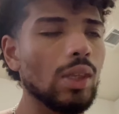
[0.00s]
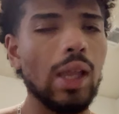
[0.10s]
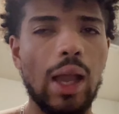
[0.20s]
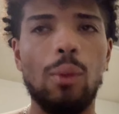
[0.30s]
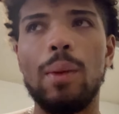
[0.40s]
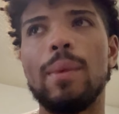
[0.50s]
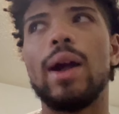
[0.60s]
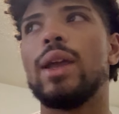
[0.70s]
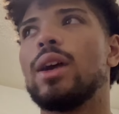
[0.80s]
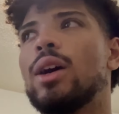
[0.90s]
I want
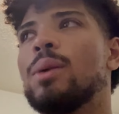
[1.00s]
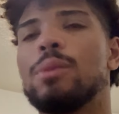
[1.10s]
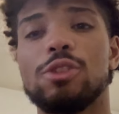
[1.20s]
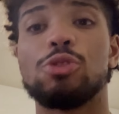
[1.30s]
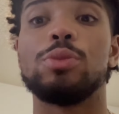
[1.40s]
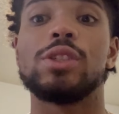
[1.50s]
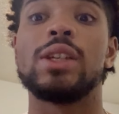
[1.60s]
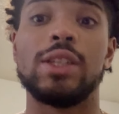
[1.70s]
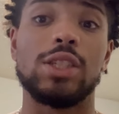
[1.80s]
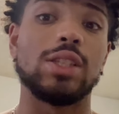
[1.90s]
my muscle
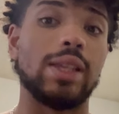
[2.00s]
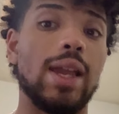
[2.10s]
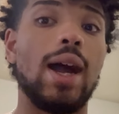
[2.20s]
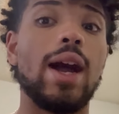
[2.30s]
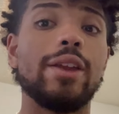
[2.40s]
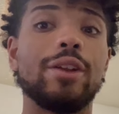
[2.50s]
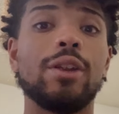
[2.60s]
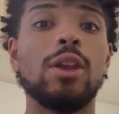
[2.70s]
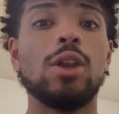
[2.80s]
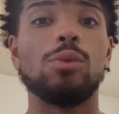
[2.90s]
percentage to get higher
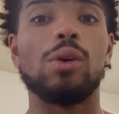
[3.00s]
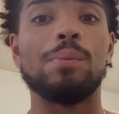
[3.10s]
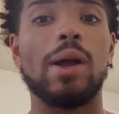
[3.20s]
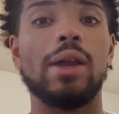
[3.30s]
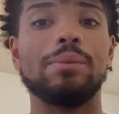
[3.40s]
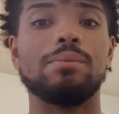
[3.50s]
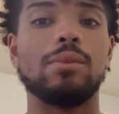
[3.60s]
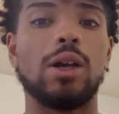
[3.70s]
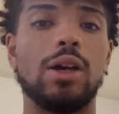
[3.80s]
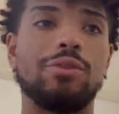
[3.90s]
while my
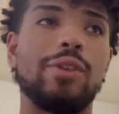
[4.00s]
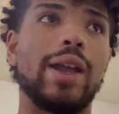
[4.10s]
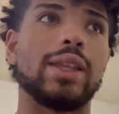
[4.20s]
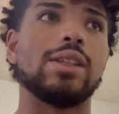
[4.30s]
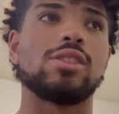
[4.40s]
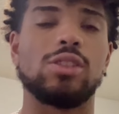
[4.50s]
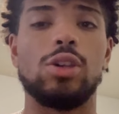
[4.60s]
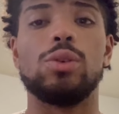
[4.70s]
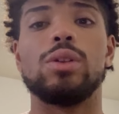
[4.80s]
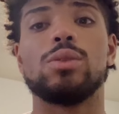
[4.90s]
fat gets
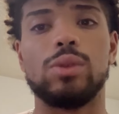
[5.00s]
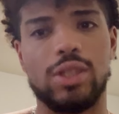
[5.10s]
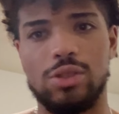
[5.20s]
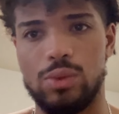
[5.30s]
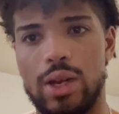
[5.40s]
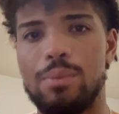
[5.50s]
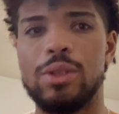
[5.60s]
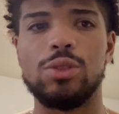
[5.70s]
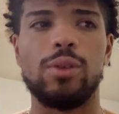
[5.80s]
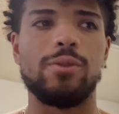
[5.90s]
lower, which is what I've
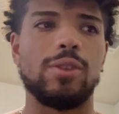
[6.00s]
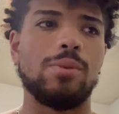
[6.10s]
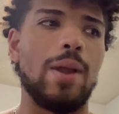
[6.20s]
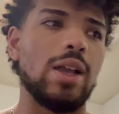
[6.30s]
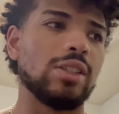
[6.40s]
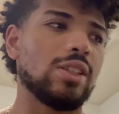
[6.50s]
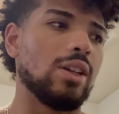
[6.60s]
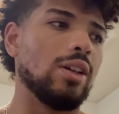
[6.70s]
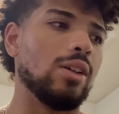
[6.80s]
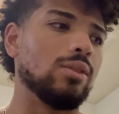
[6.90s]
been doing for the past
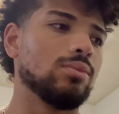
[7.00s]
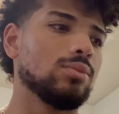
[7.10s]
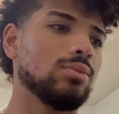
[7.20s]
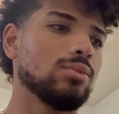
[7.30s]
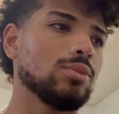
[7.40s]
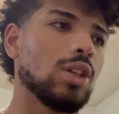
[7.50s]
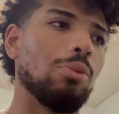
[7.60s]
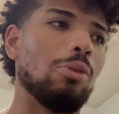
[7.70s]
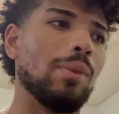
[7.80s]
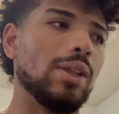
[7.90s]

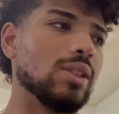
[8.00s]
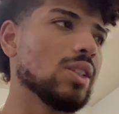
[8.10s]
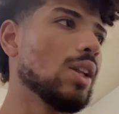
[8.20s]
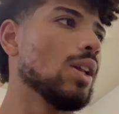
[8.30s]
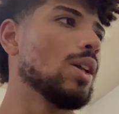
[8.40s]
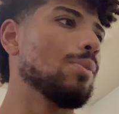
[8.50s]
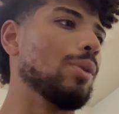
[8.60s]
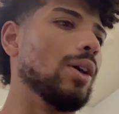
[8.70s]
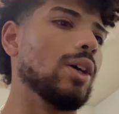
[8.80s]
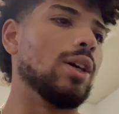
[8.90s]
couple months.
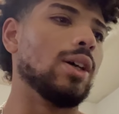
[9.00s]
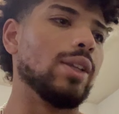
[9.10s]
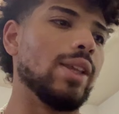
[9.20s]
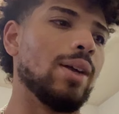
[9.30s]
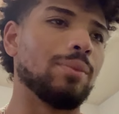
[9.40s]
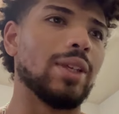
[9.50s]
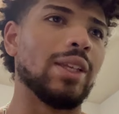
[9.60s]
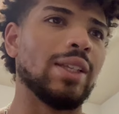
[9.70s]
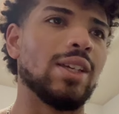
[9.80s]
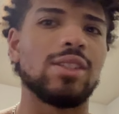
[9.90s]
But yeah, I'm
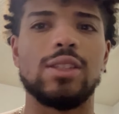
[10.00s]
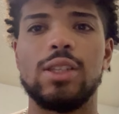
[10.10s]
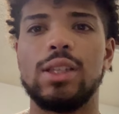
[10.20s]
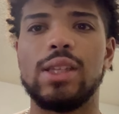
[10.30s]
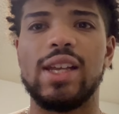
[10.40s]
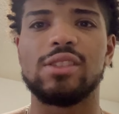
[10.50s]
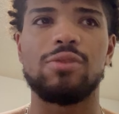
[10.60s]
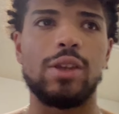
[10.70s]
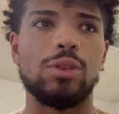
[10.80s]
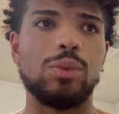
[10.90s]
getting down to the last
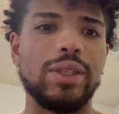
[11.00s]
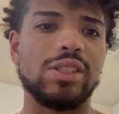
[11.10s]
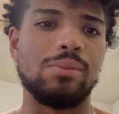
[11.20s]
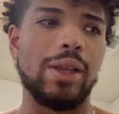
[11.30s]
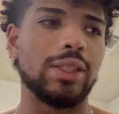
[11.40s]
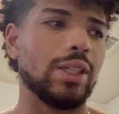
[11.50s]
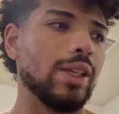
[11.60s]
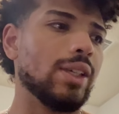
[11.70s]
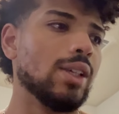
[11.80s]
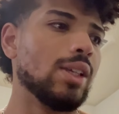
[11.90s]
final weeks of my
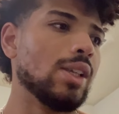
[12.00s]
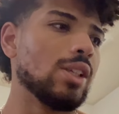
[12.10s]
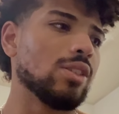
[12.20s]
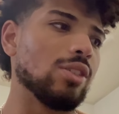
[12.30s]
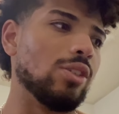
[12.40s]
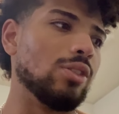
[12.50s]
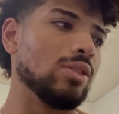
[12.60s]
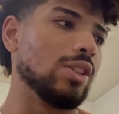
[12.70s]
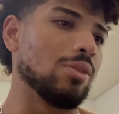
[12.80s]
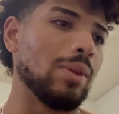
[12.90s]
cut. So
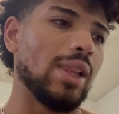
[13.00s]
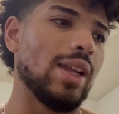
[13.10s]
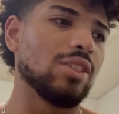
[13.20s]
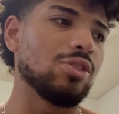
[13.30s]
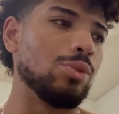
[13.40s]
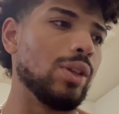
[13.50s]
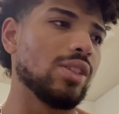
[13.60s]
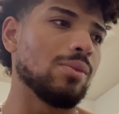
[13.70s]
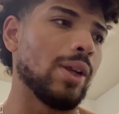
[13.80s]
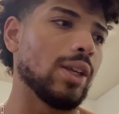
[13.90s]
these are my last 2
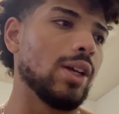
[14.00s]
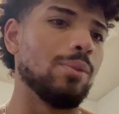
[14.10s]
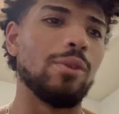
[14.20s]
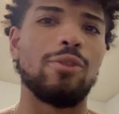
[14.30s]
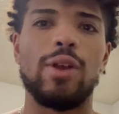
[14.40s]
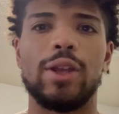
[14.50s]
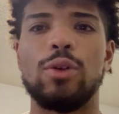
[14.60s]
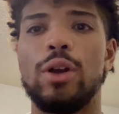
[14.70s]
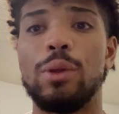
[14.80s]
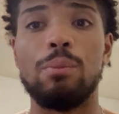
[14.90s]
weeks of my cut before I go
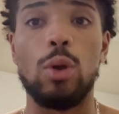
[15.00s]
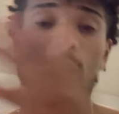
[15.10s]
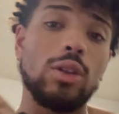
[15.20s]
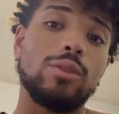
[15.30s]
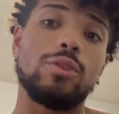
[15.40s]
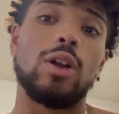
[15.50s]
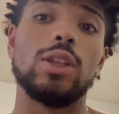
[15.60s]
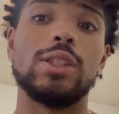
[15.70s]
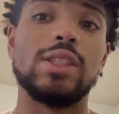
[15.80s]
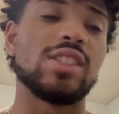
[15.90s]
on a bulk for
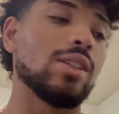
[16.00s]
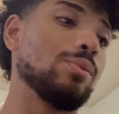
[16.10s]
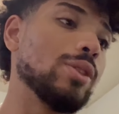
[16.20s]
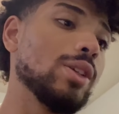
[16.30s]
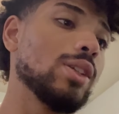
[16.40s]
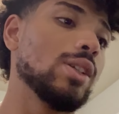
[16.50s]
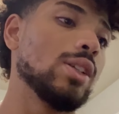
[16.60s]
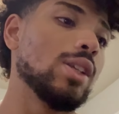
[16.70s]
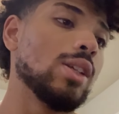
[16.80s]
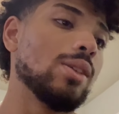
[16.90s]
all of December.
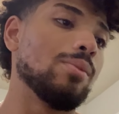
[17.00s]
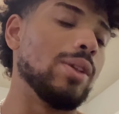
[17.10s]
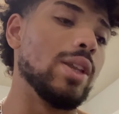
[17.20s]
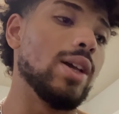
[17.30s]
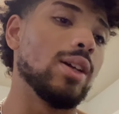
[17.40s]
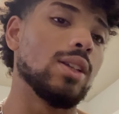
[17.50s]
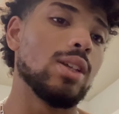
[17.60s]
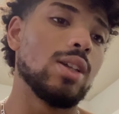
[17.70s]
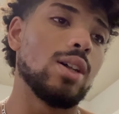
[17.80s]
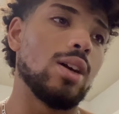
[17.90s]
But yeah,
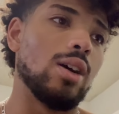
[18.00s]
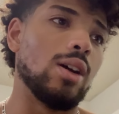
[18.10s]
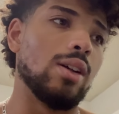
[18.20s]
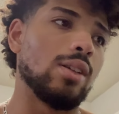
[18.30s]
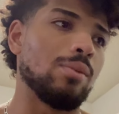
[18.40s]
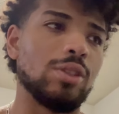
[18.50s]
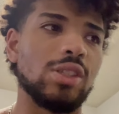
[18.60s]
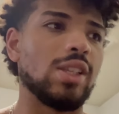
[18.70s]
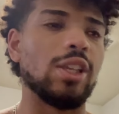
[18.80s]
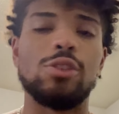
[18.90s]
I'm just taking you